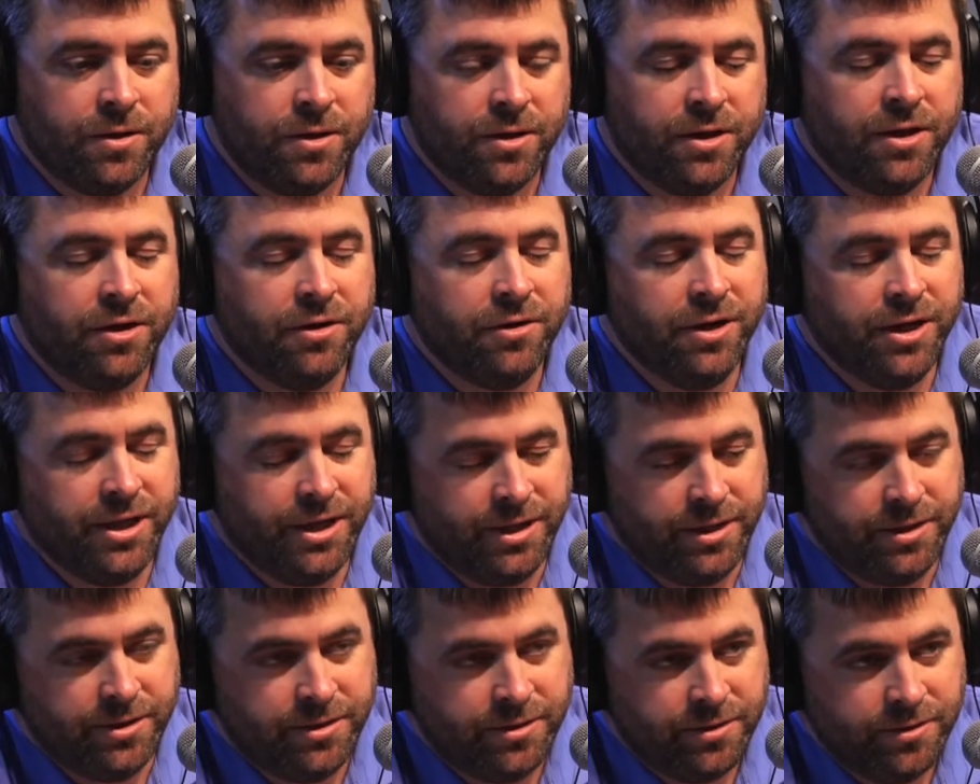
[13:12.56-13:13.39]
Their
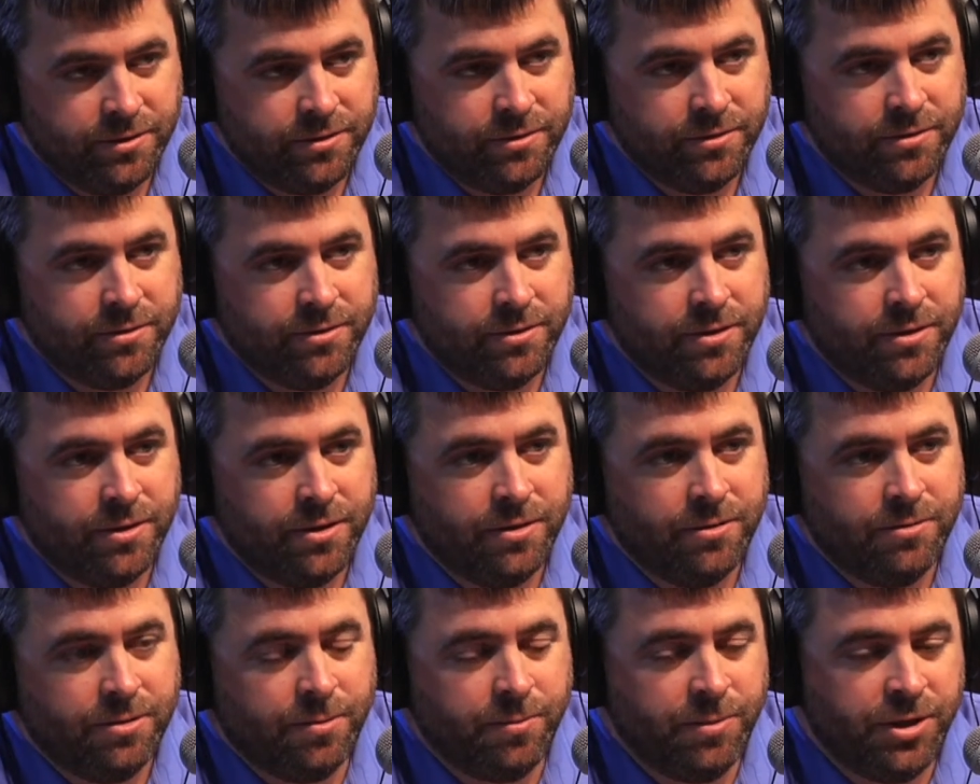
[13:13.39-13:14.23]
needs.
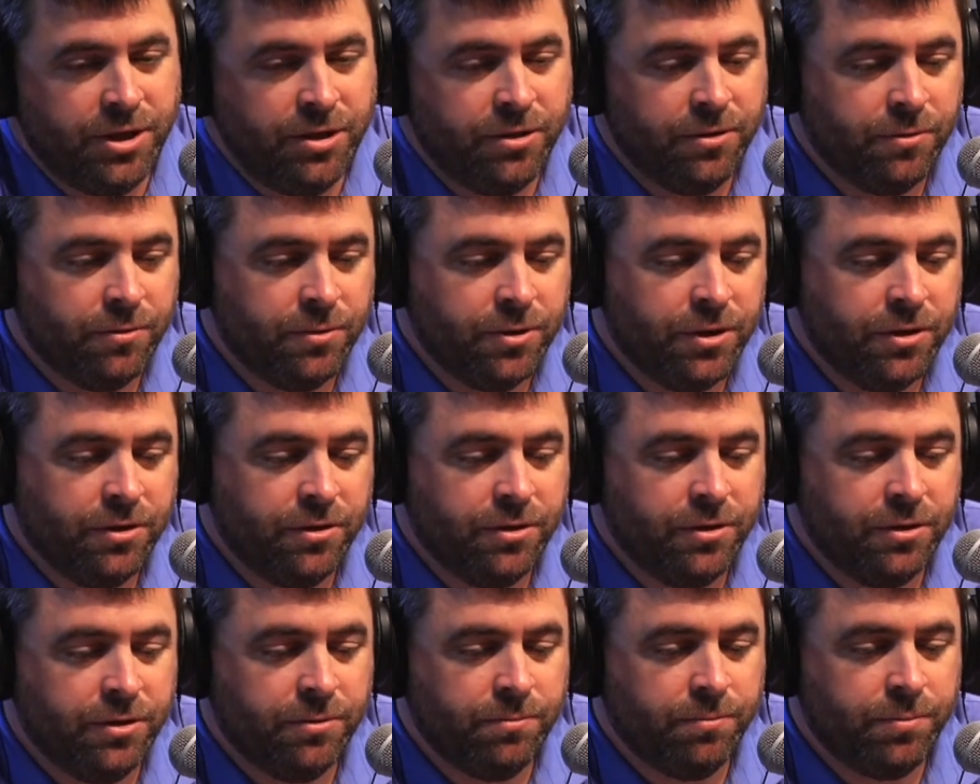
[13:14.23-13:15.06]
I mean,
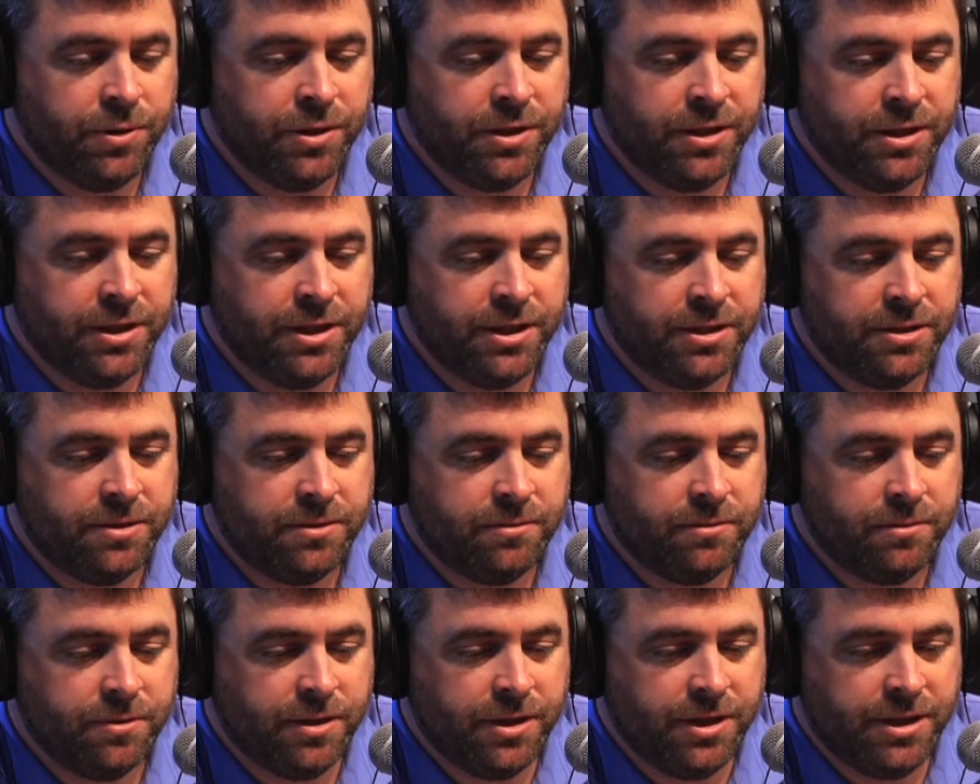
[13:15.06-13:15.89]
you're putting
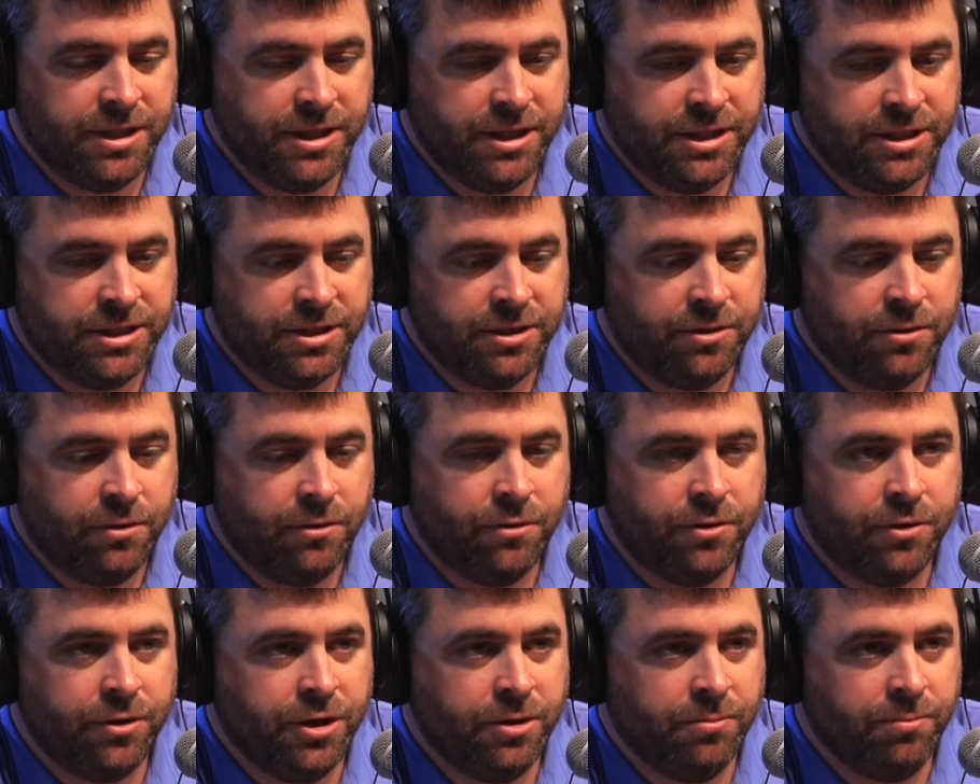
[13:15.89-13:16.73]
this addition
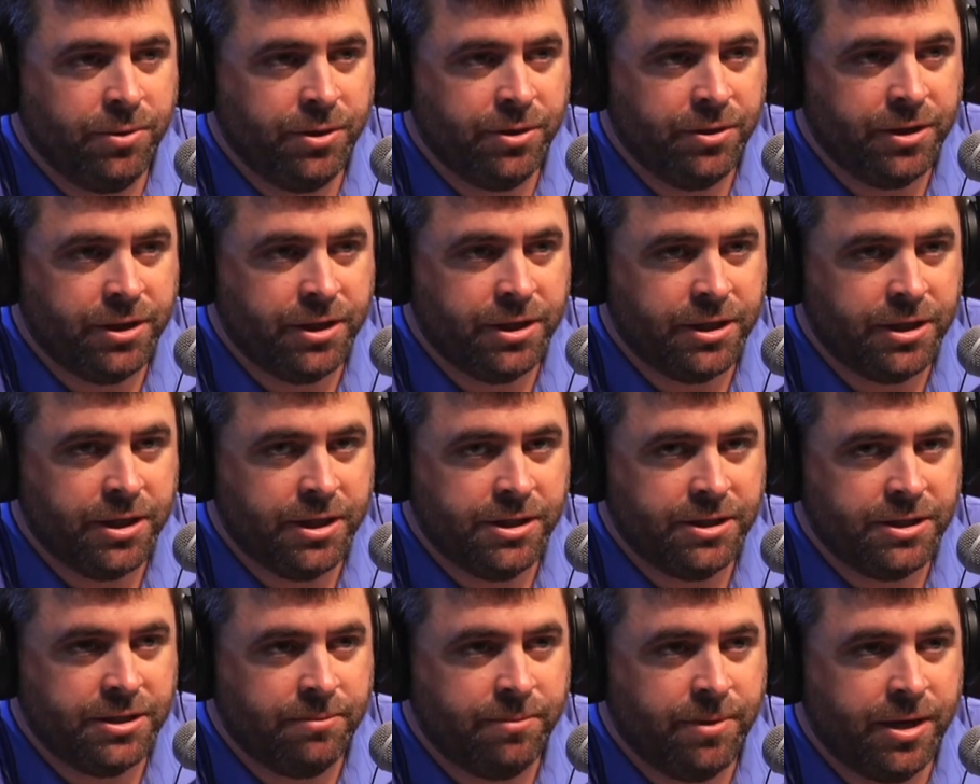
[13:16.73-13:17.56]
on, or you're building a
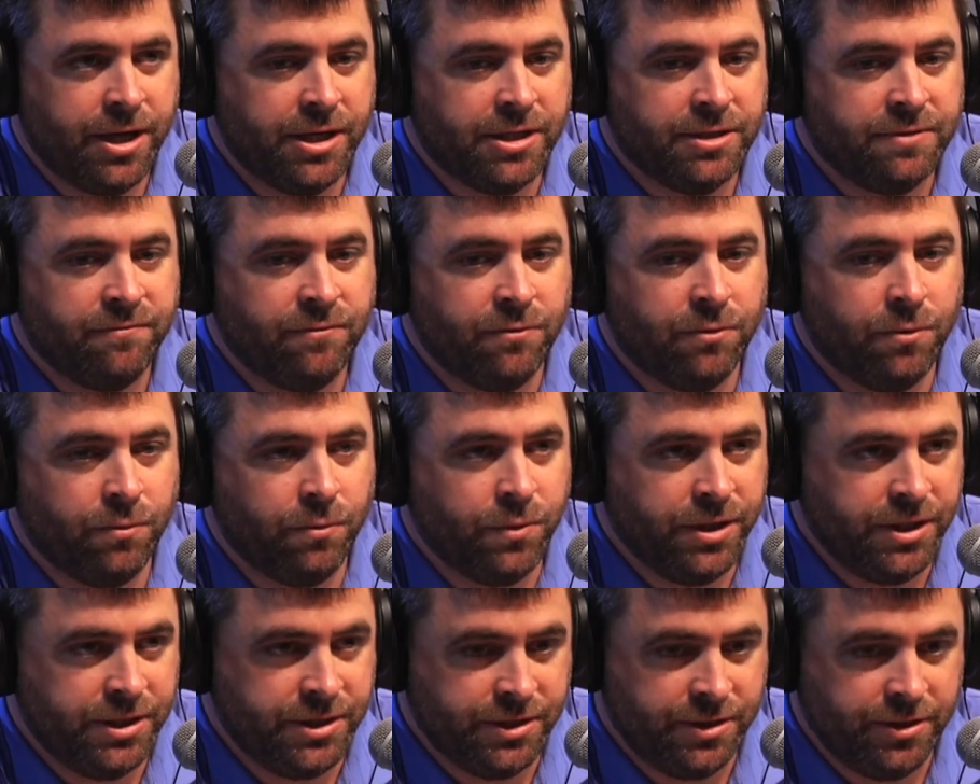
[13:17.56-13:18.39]
custom house for a
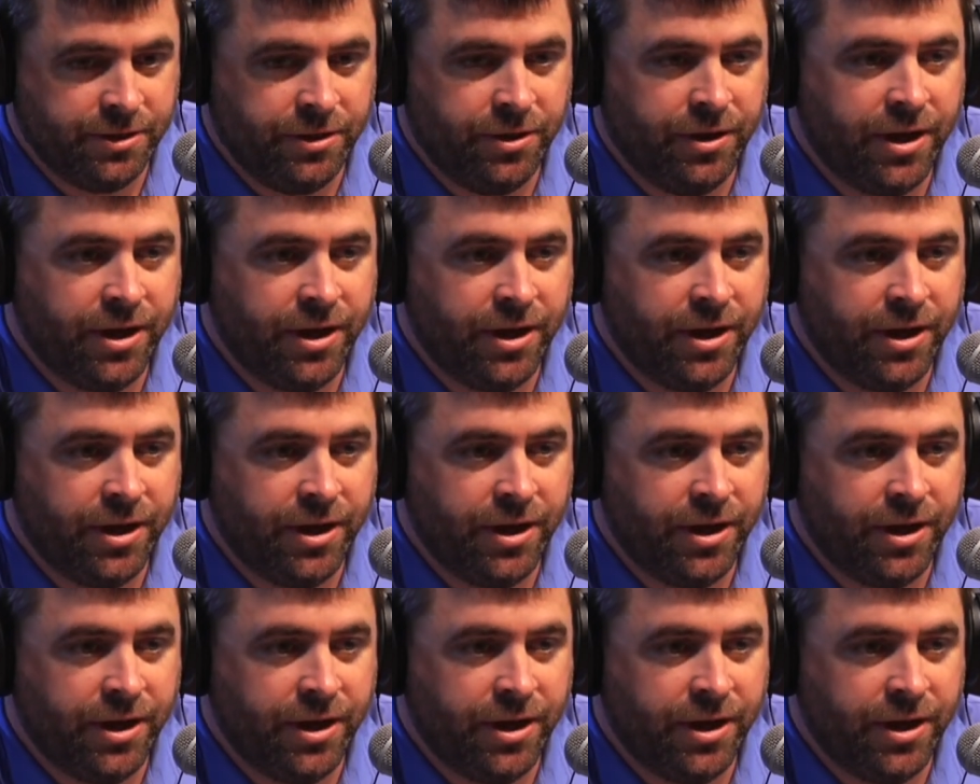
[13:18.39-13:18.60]
reason.